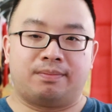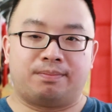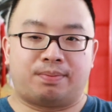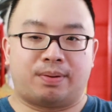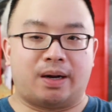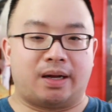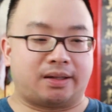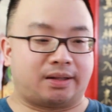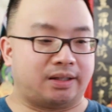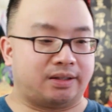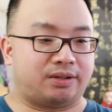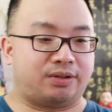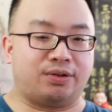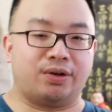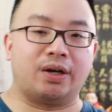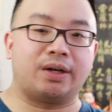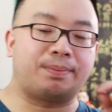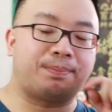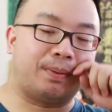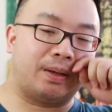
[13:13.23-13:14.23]
plug this
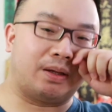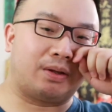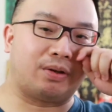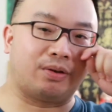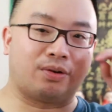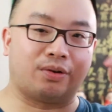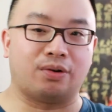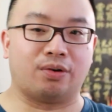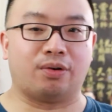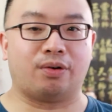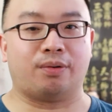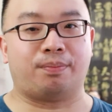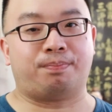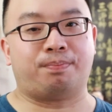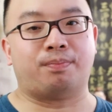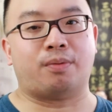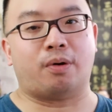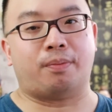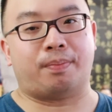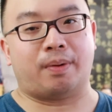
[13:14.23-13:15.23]
USB to your
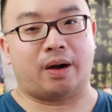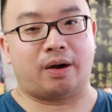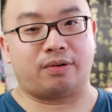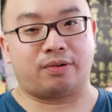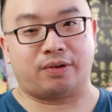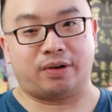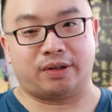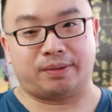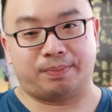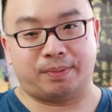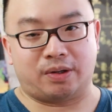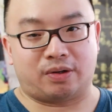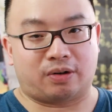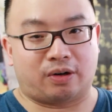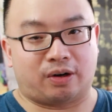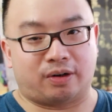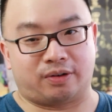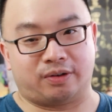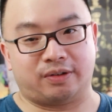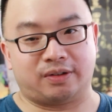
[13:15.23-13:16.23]
mobile USB
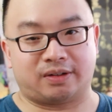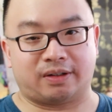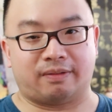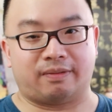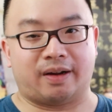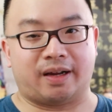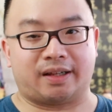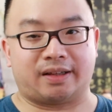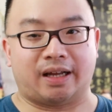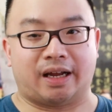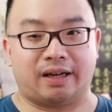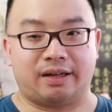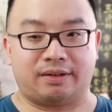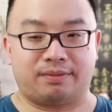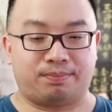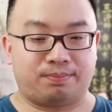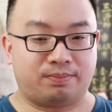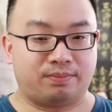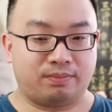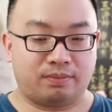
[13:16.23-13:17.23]
charger, stuff like
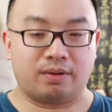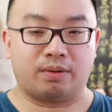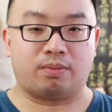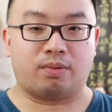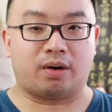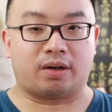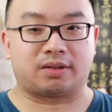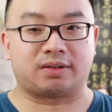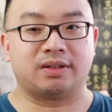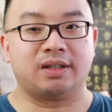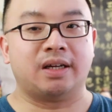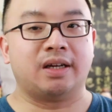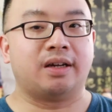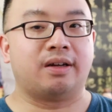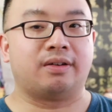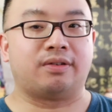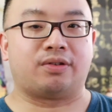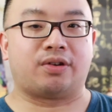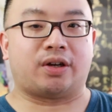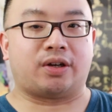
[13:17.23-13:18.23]
that. It works.
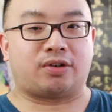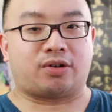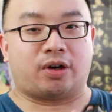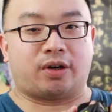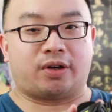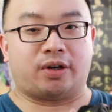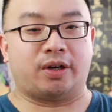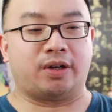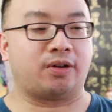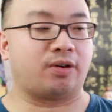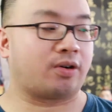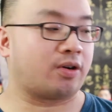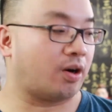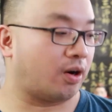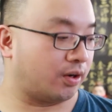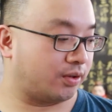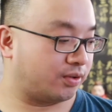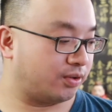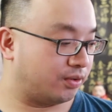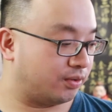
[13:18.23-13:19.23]
You can charge it in your
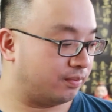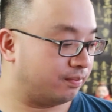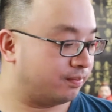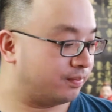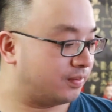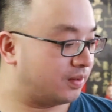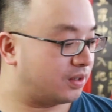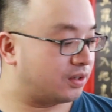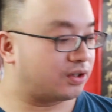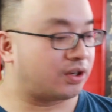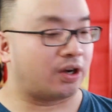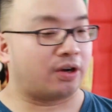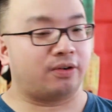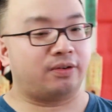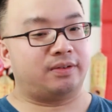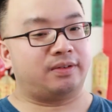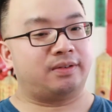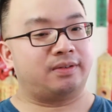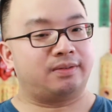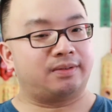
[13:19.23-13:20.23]
car too.
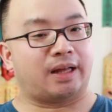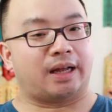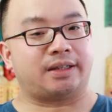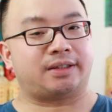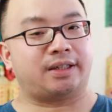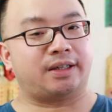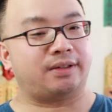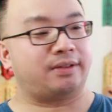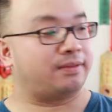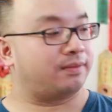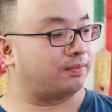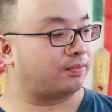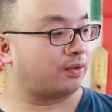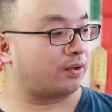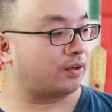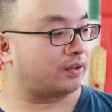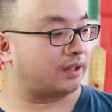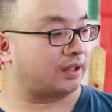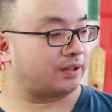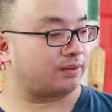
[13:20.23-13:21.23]
So that's it
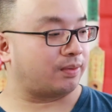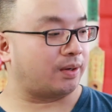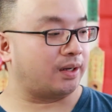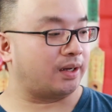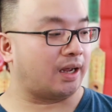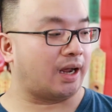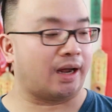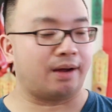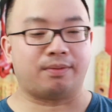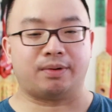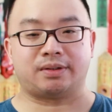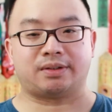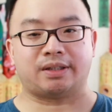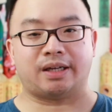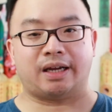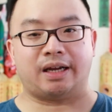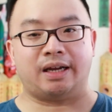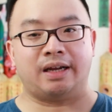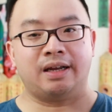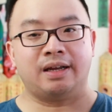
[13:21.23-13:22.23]
for this one. I would
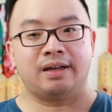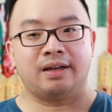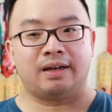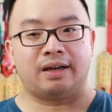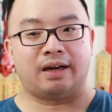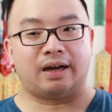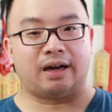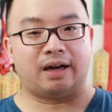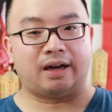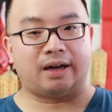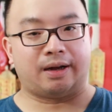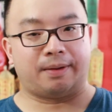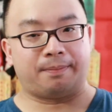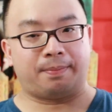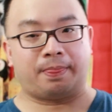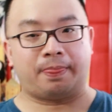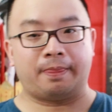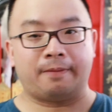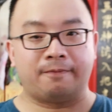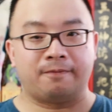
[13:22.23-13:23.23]
say
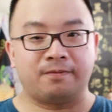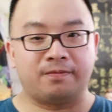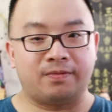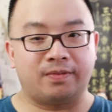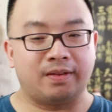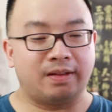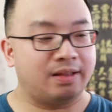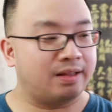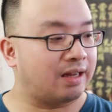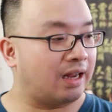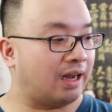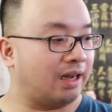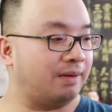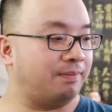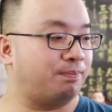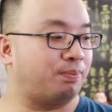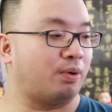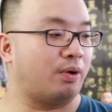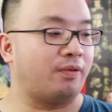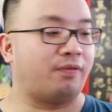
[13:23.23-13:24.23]

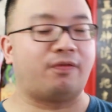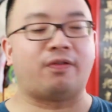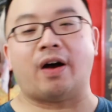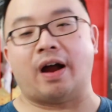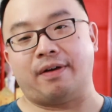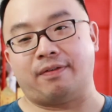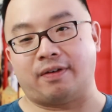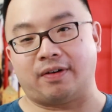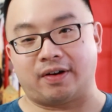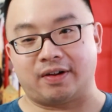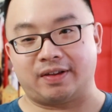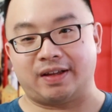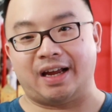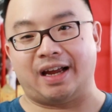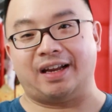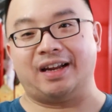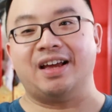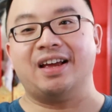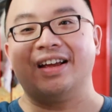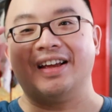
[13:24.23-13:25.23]
9.5 out of
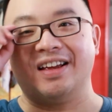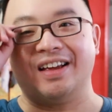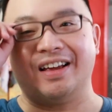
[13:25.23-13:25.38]
10.